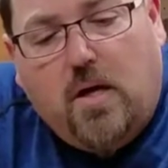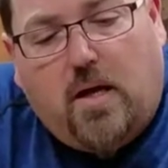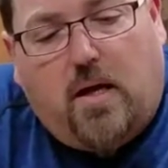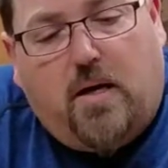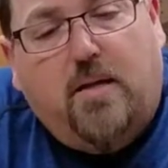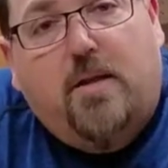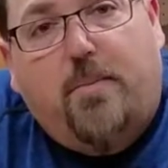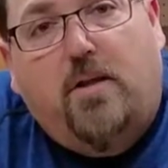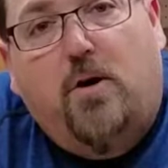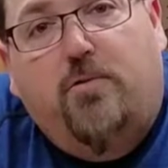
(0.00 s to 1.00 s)
And hit that
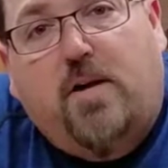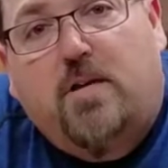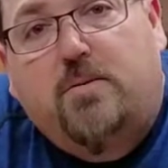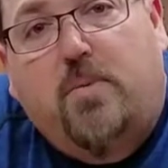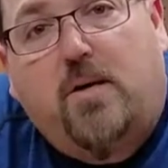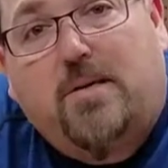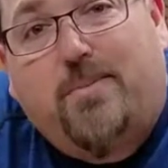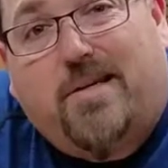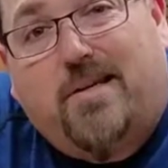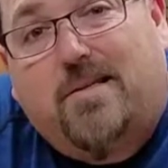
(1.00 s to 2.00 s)
bell notification button
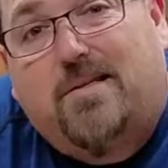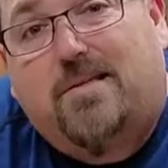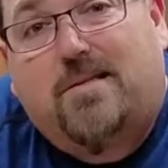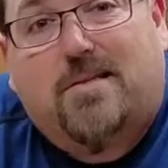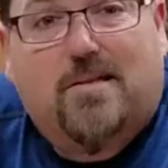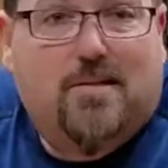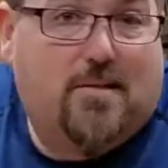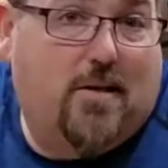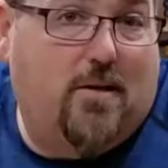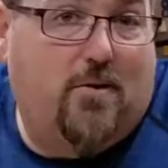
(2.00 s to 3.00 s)
because
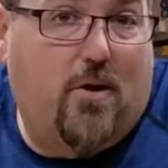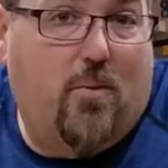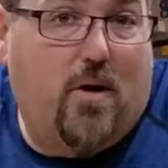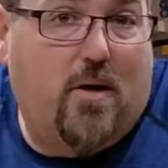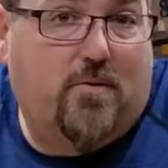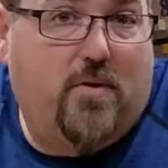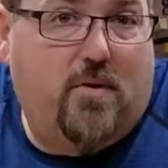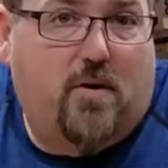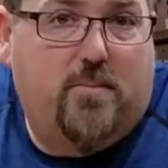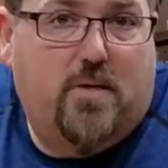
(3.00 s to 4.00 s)
then you'll know when our next
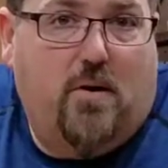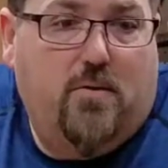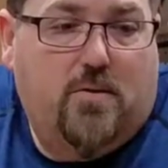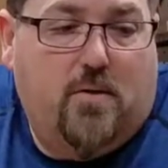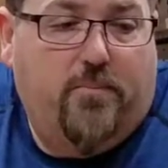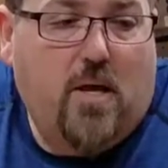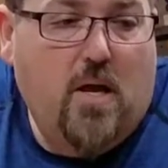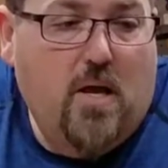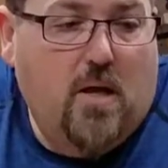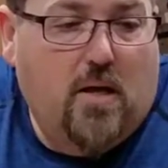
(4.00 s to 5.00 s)
video comes out. So,
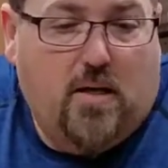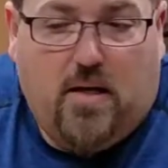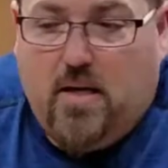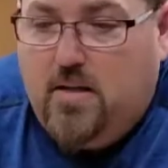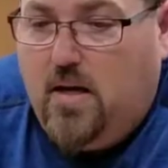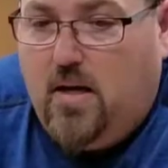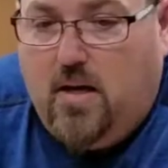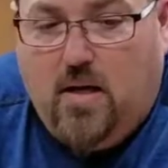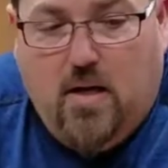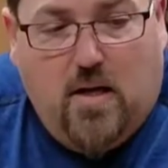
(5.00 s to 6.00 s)
again,
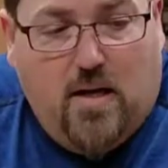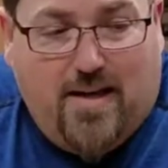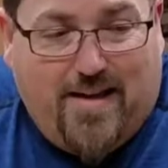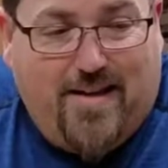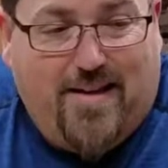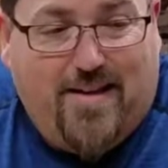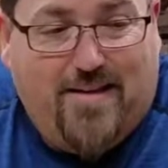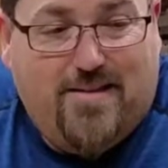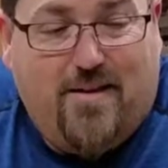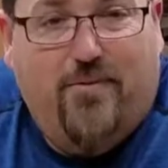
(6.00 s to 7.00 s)
it
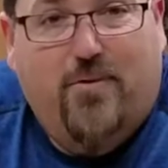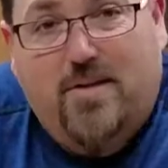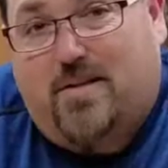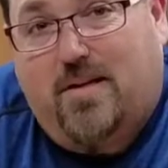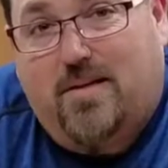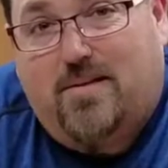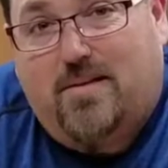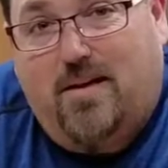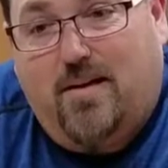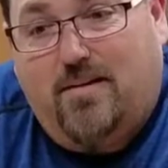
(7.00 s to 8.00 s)
is freezing.
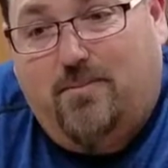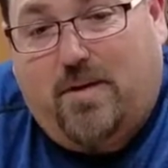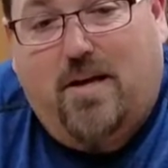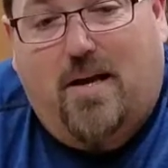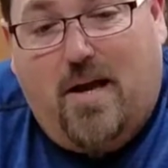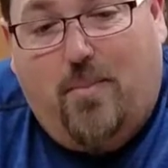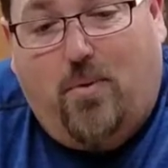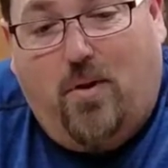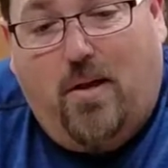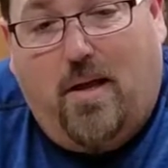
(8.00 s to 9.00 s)
It's beginning of
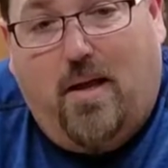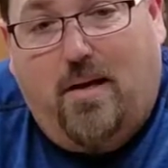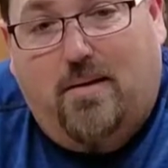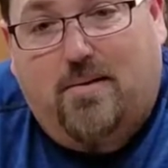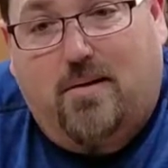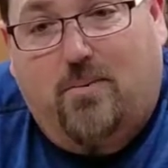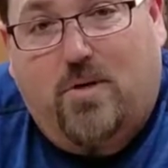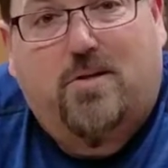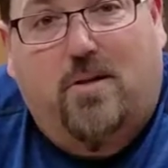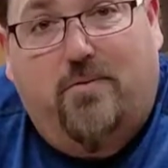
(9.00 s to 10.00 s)
April, and it's a
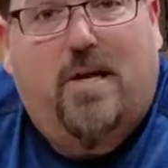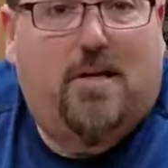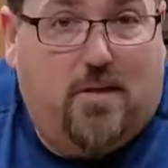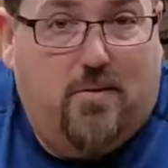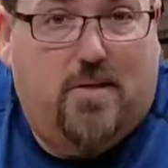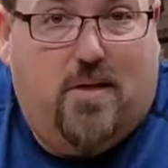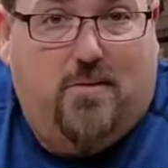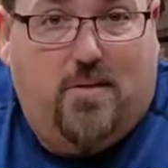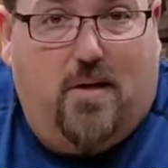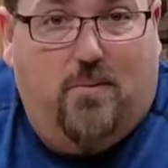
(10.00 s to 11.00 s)
wind chill of 8 degrees
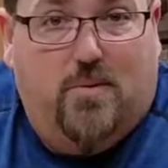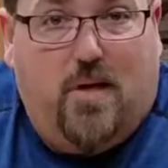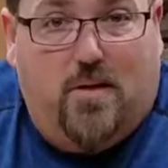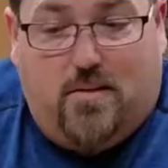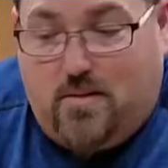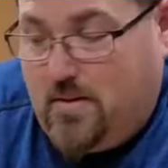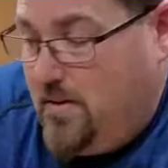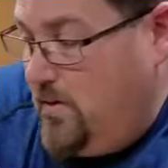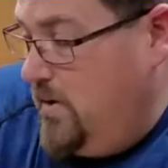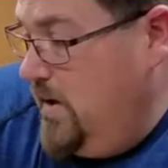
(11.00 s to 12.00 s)
outside in Wisconsin.
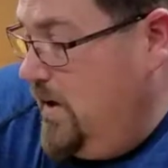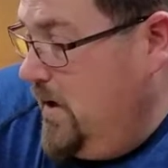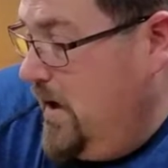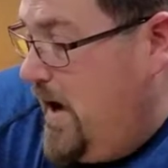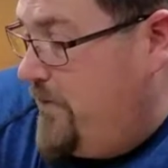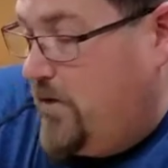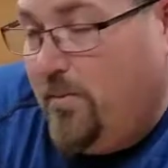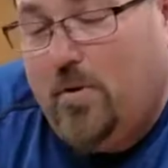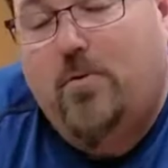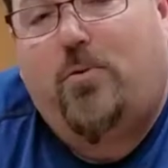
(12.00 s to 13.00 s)
So, after
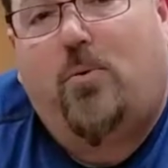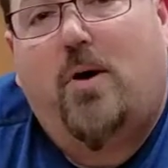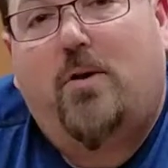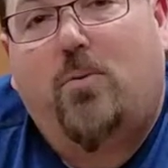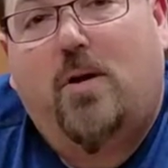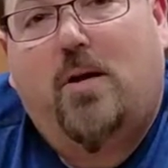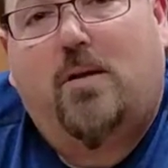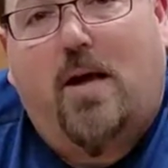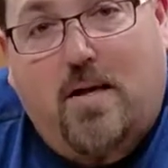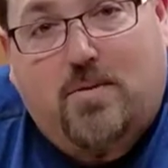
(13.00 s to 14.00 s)
a beautiful weather
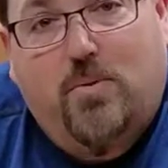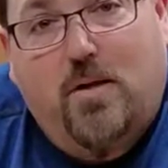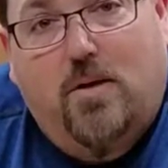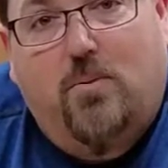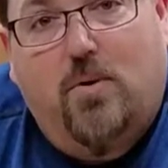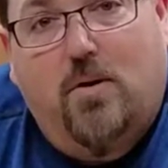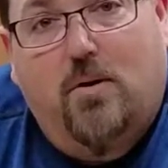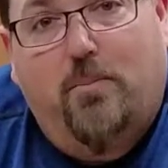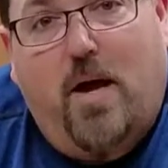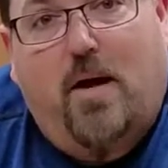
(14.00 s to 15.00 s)
week last week,
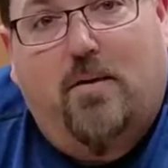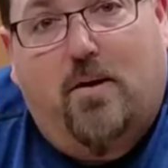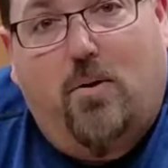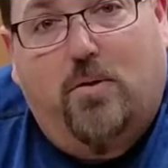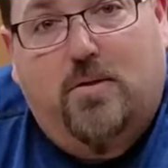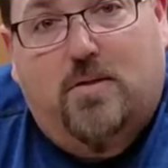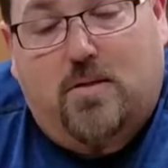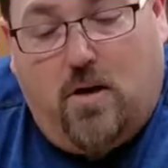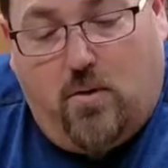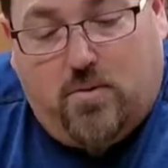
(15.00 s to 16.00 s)
we're back in the cold and
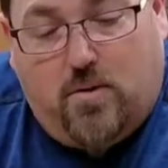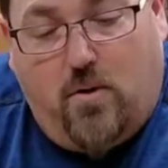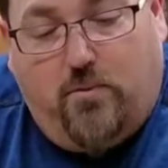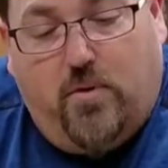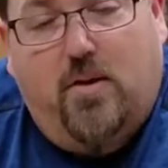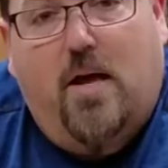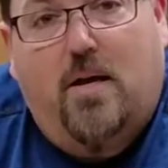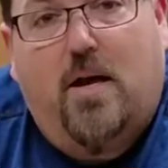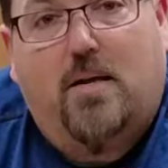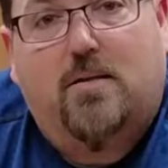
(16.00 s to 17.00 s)
snow. So hopefully
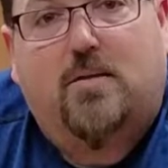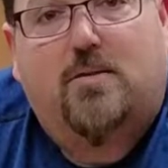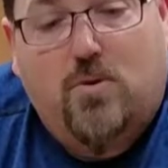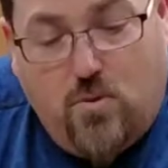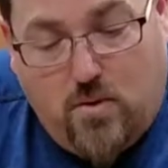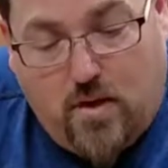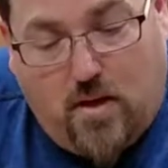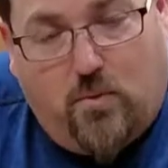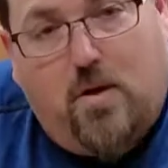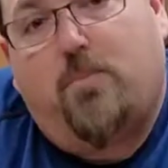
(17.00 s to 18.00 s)
that ends soon,
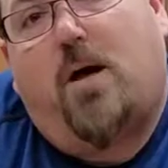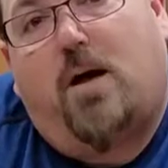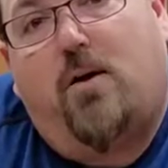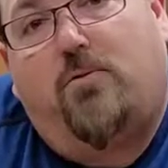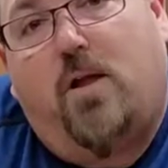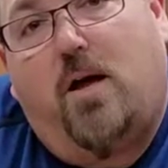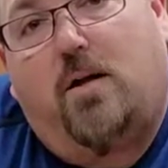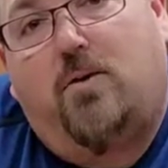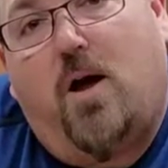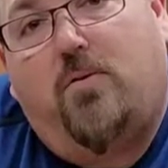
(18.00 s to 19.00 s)
and we'll get back out flying
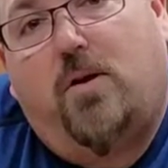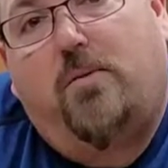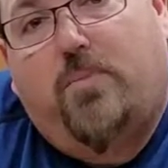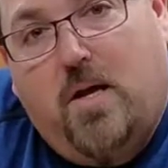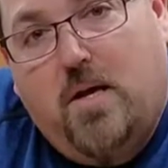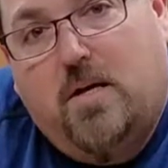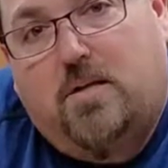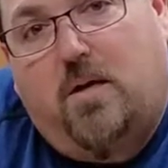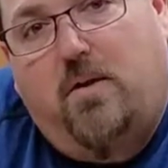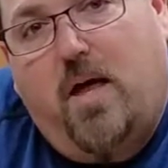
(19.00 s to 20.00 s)
and driving.
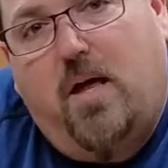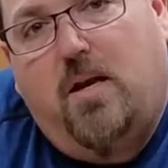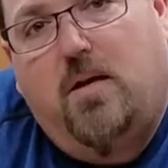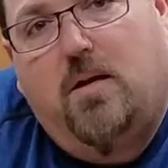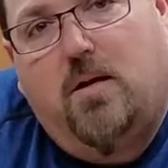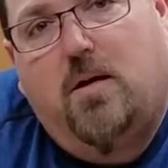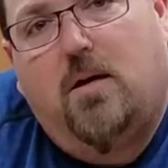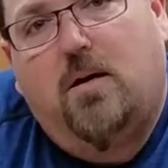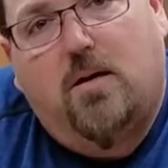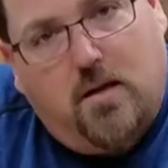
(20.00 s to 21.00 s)
Till then,
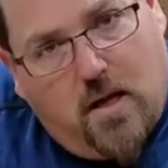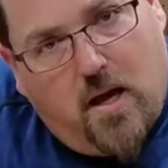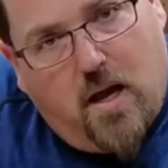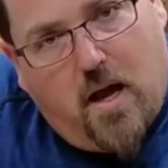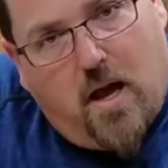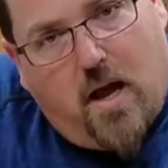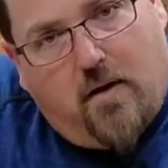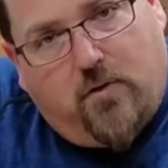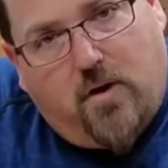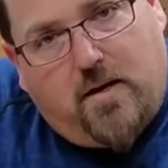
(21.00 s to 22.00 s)

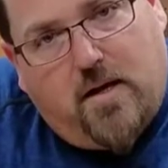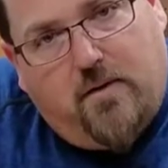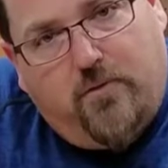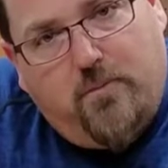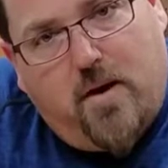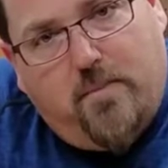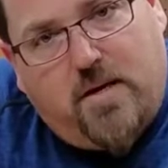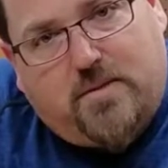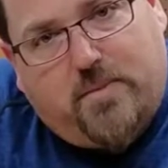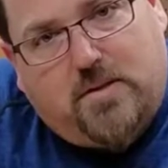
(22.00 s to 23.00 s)
have a great day from my
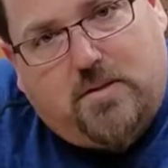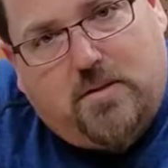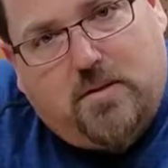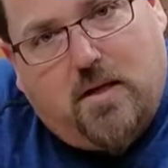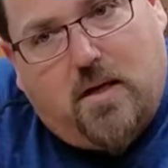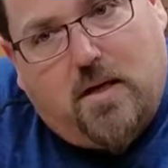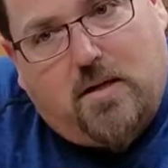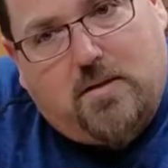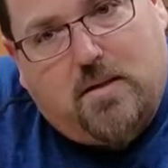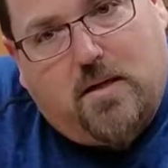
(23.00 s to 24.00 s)
basement, and